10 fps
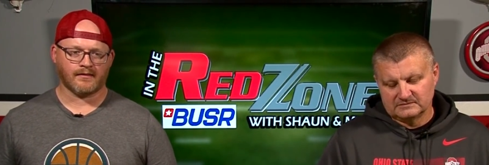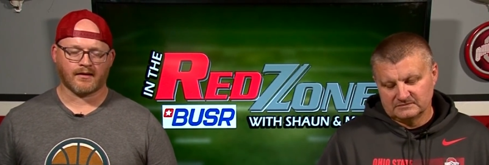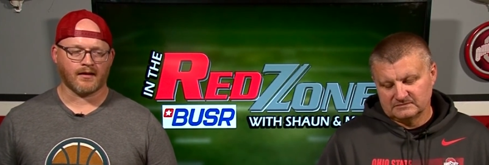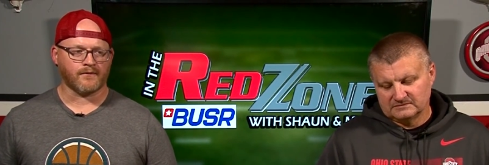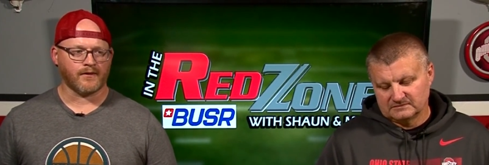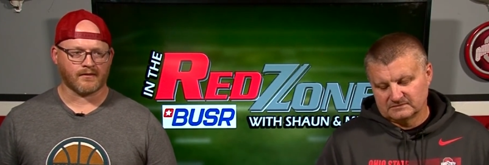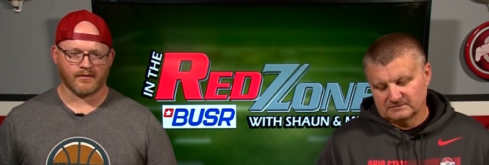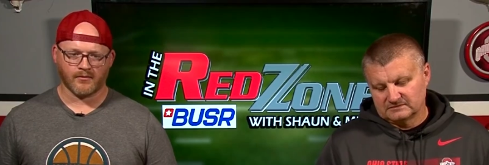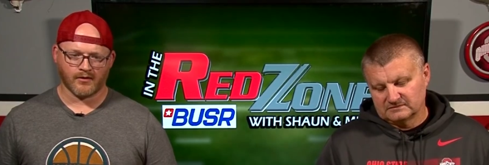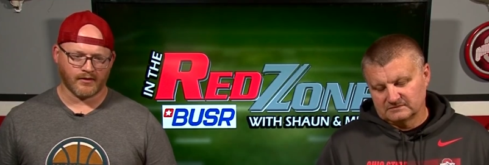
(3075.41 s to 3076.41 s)
Speaker 1: has kind of fixed
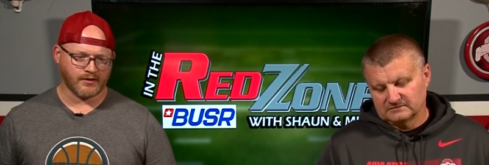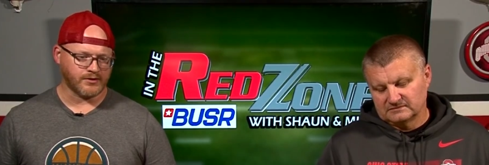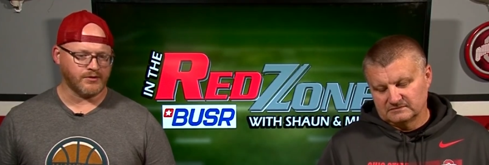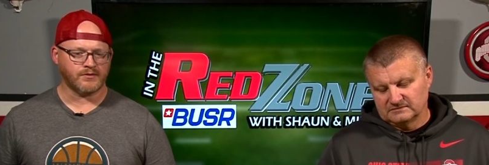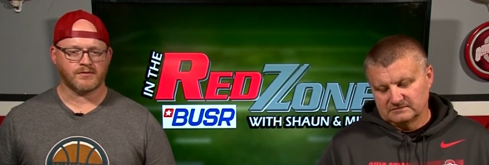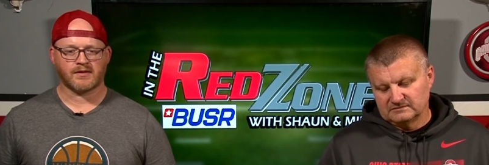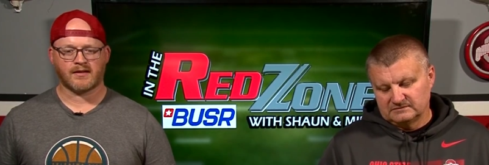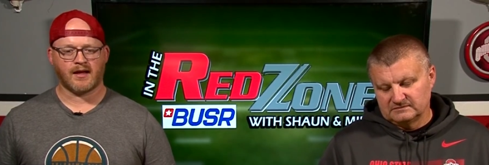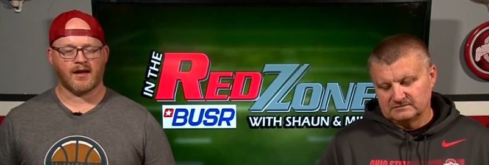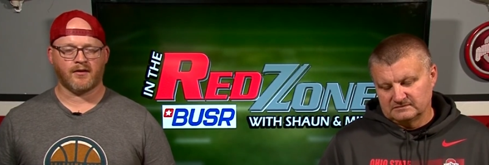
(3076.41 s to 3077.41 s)
some of their issues that
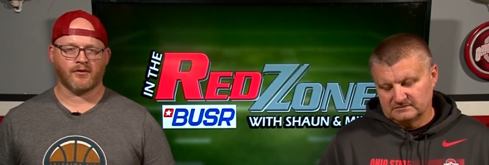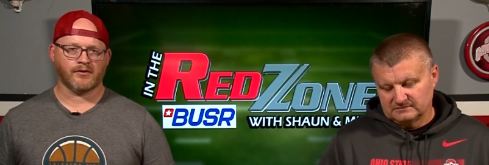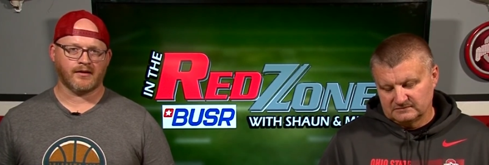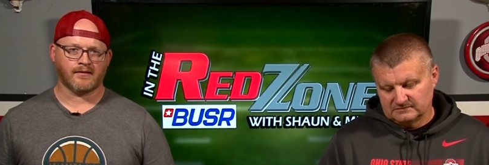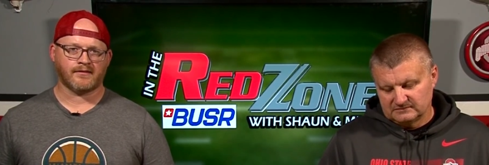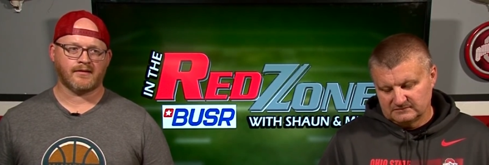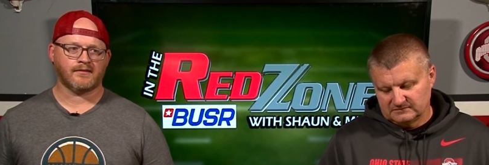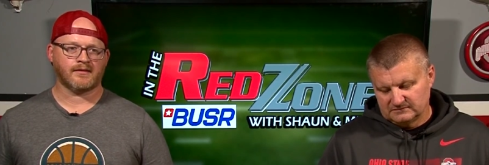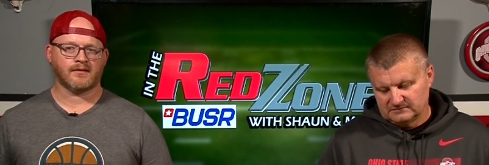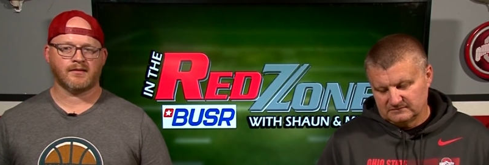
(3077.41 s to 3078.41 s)
they had early in the
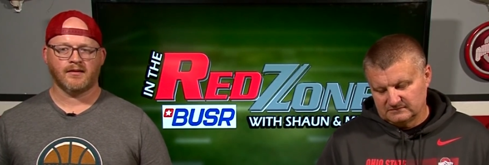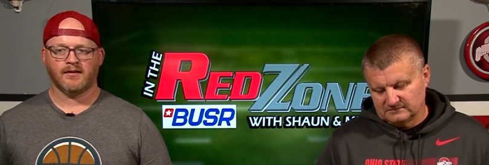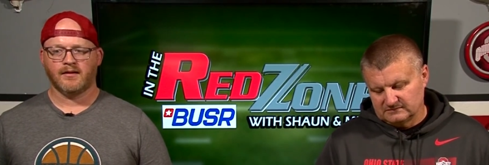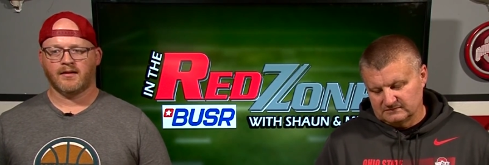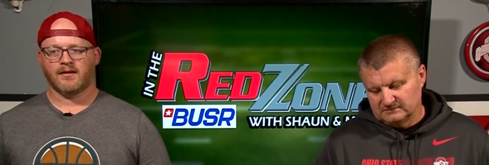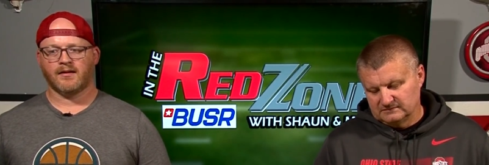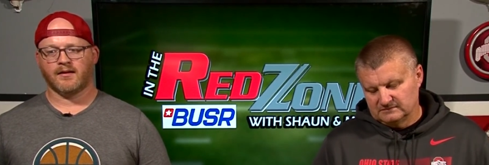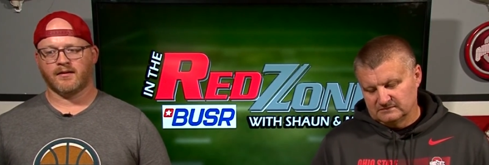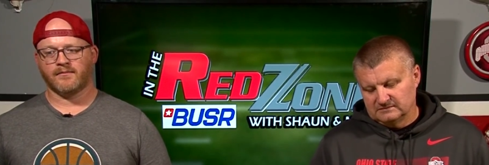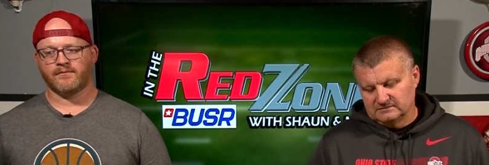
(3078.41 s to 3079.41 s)
season,
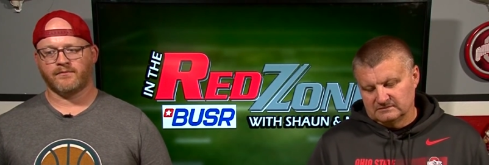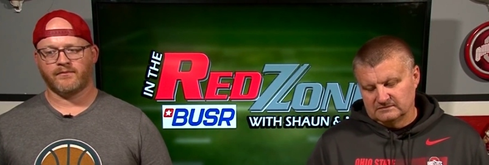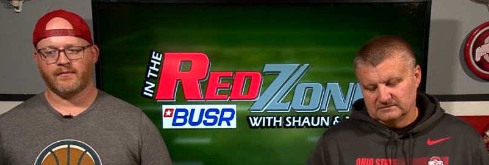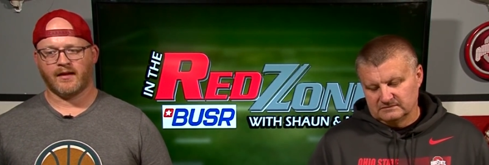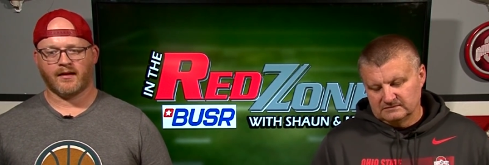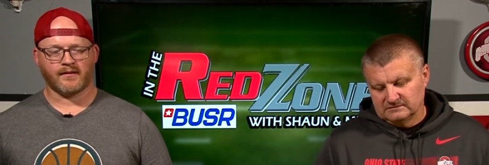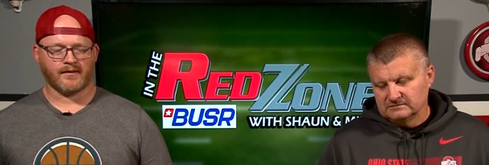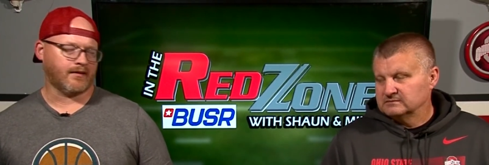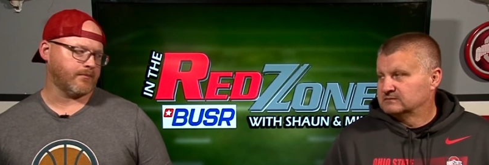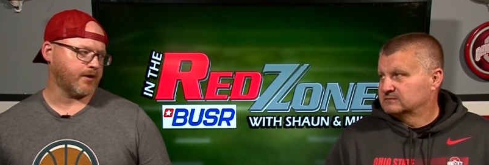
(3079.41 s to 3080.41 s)
um, and I
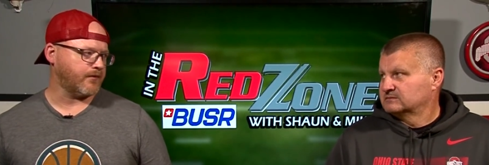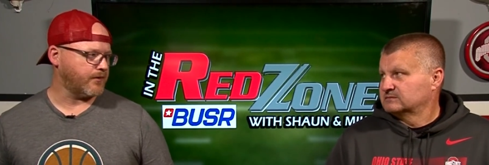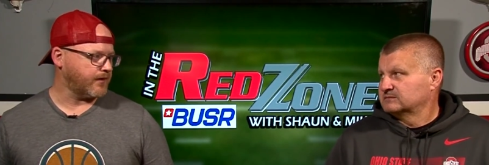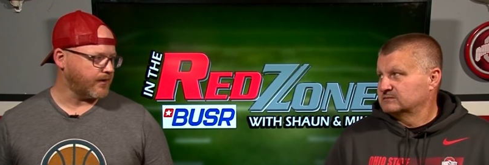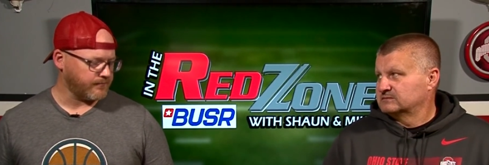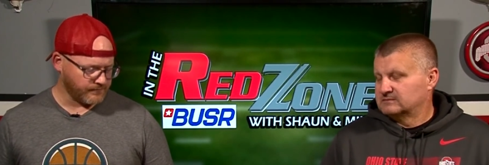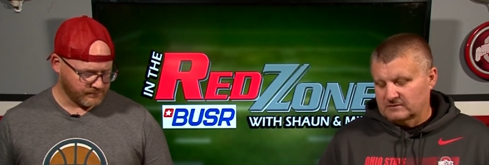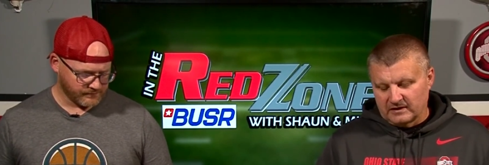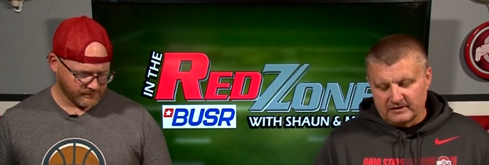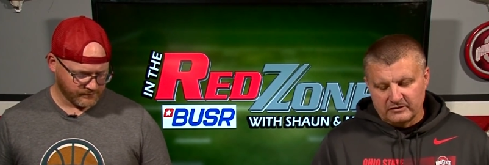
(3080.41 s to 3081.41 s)
see them covering that.
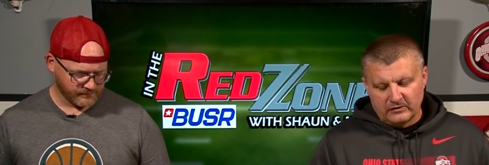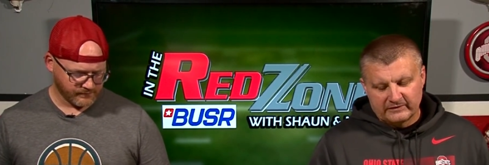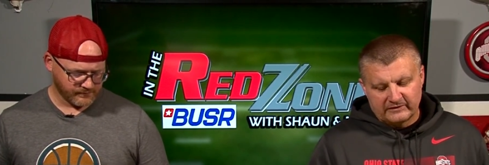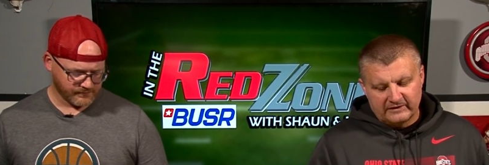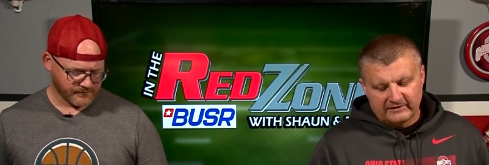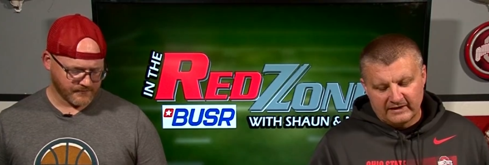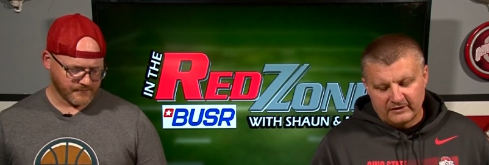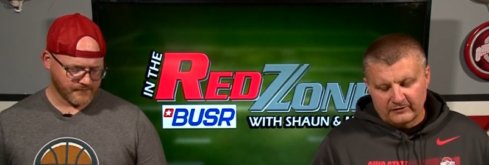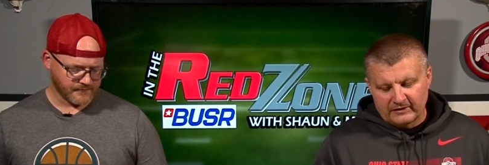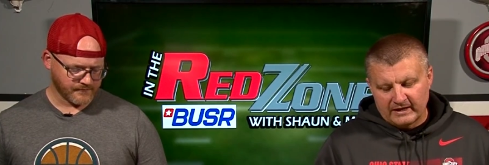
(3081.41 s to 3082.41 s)
Speaker 2: Okay, USC is at
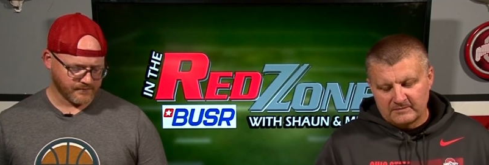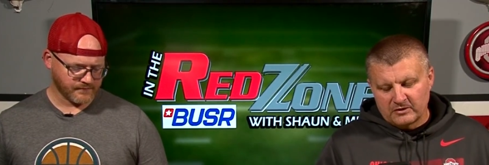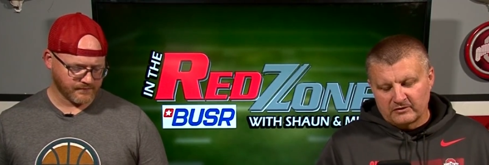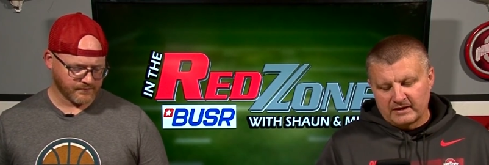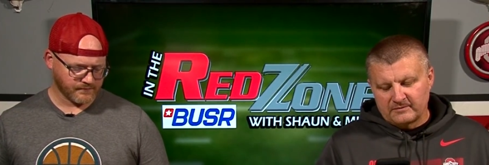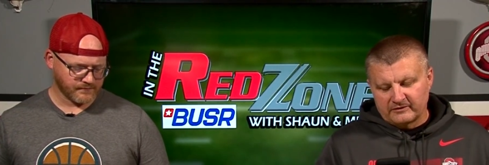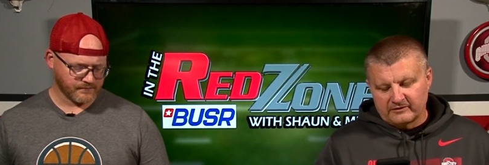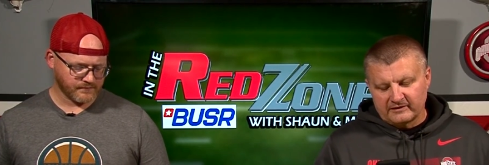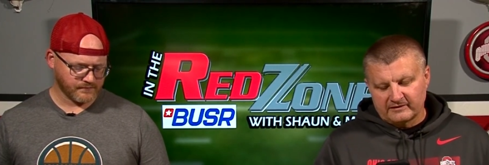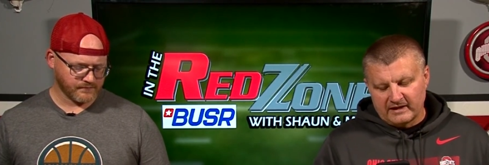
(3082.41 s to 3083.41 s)
Notre Dame. Notre Dame is a
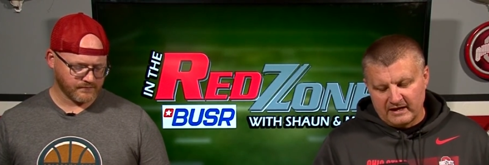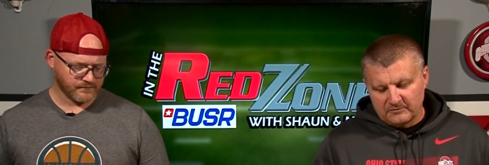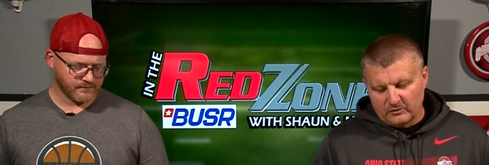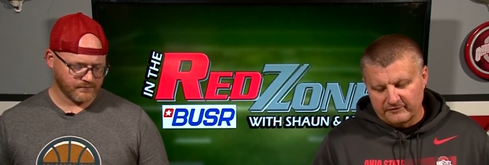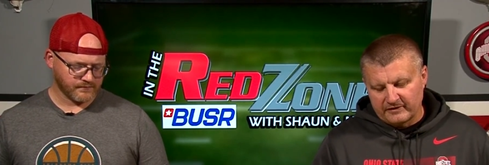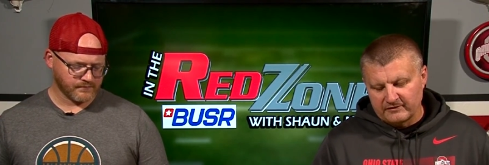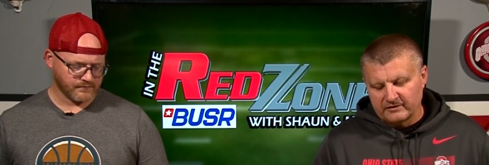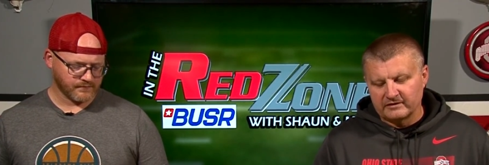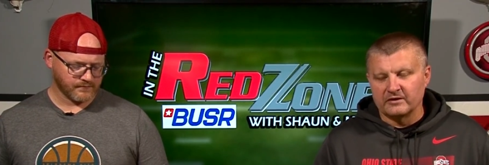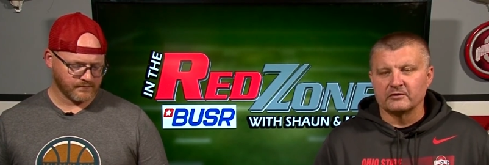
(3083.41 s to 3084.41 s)
six and a half point
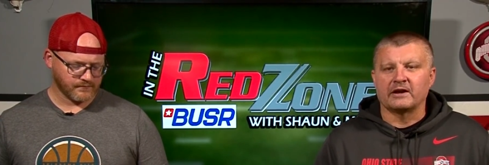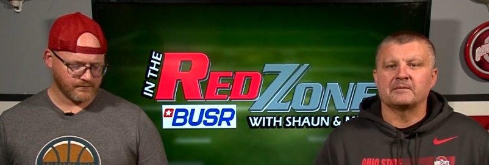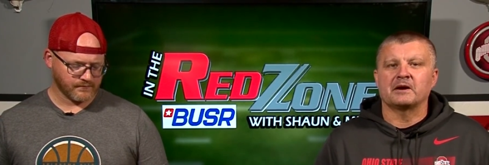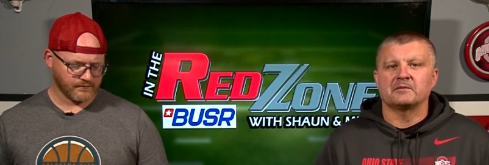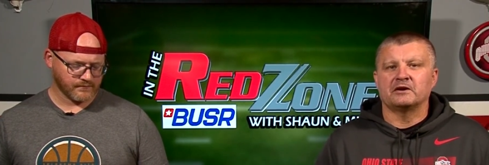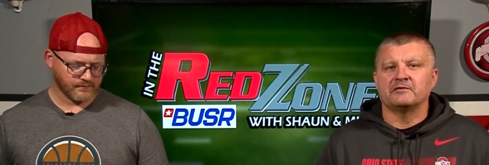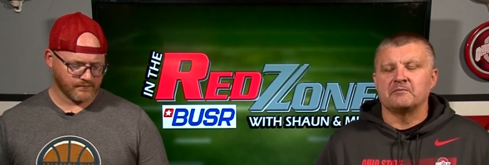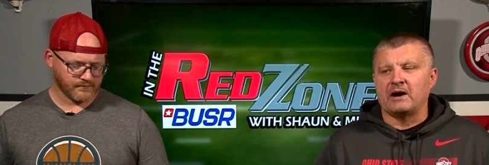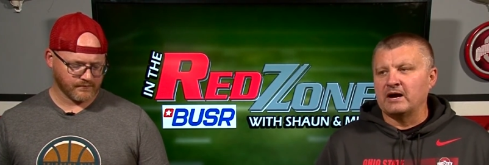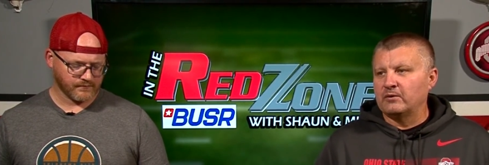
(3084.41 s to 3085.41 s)
favorite. Notre Dame coming off a
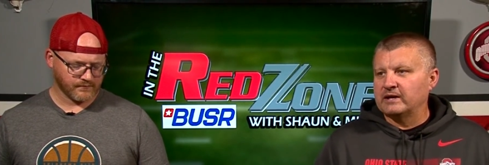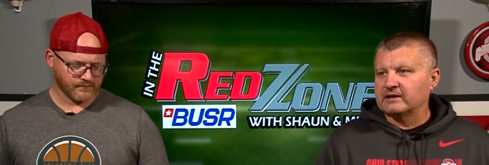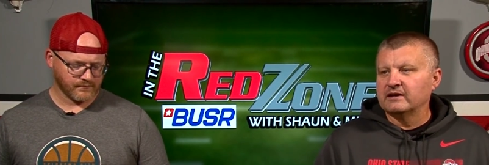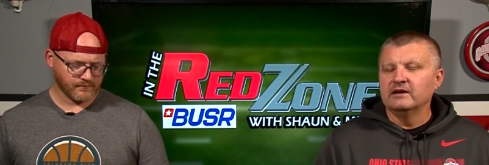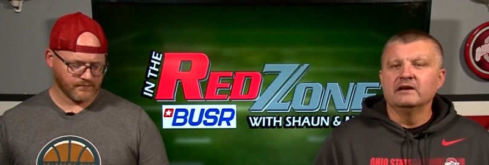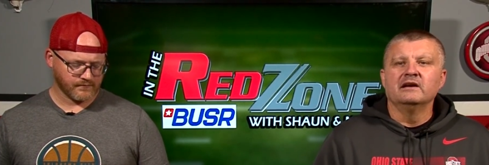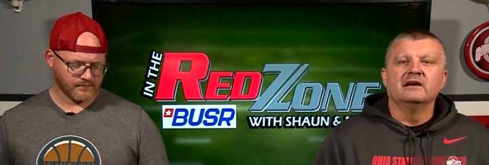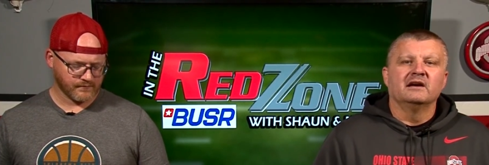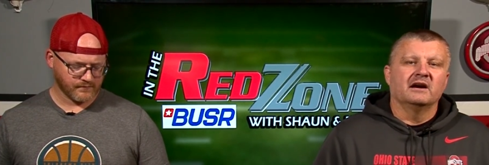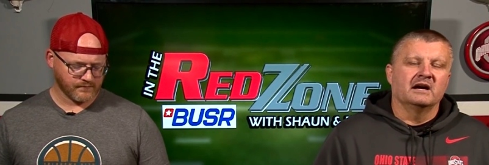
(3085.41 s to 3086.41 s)
bye week,
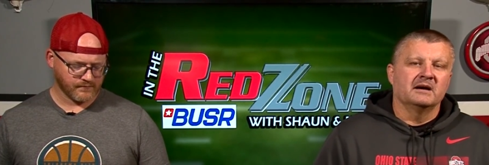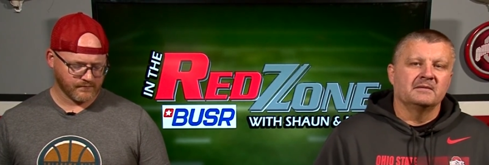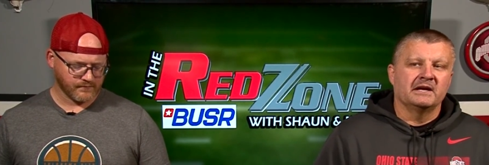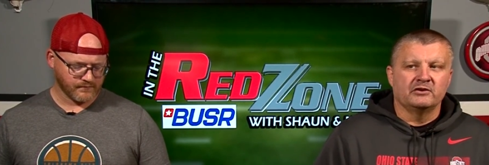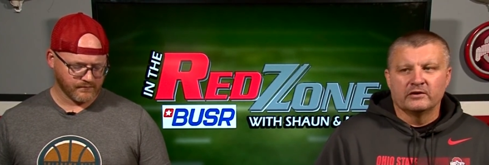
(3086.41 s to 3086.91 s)
um, and